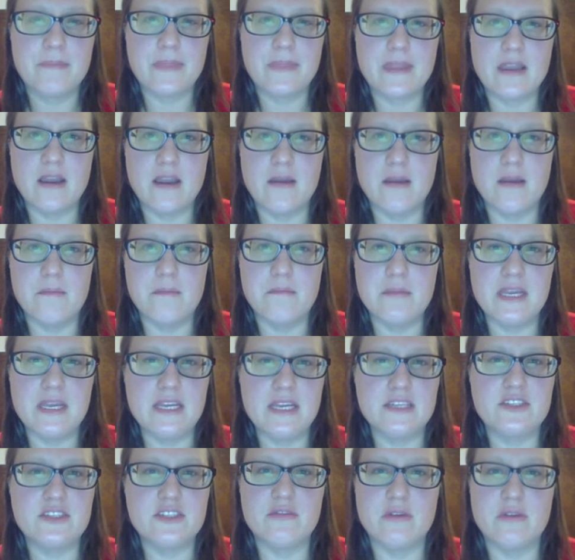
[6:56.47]

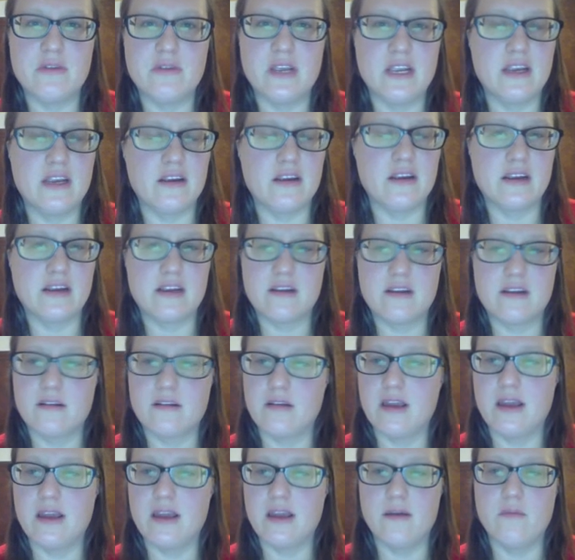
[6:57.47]
me doing
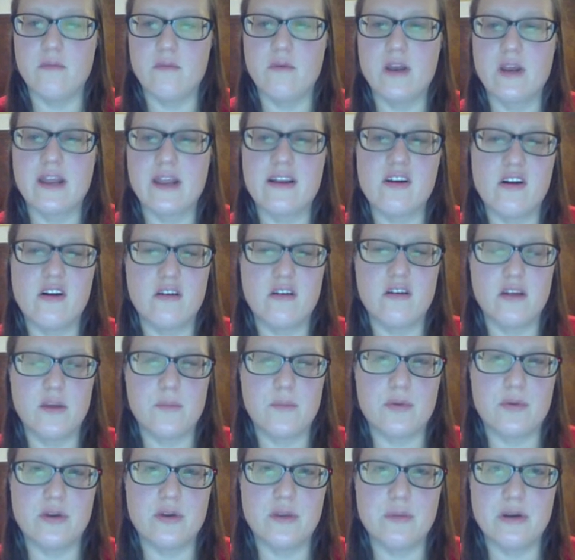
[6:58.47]
what I call a
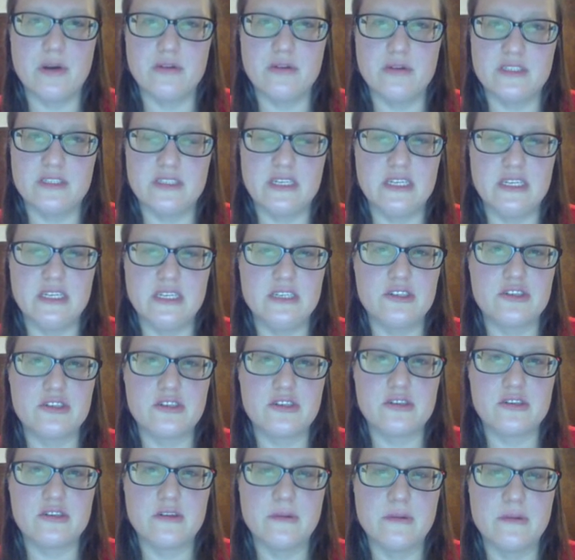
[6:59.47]
pre-post
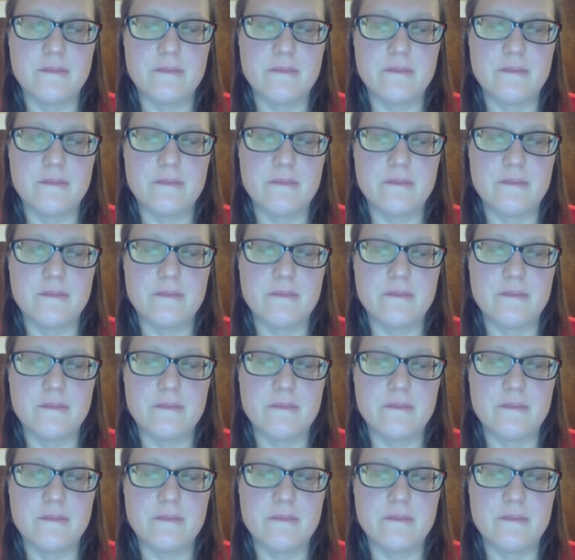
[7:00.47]
teach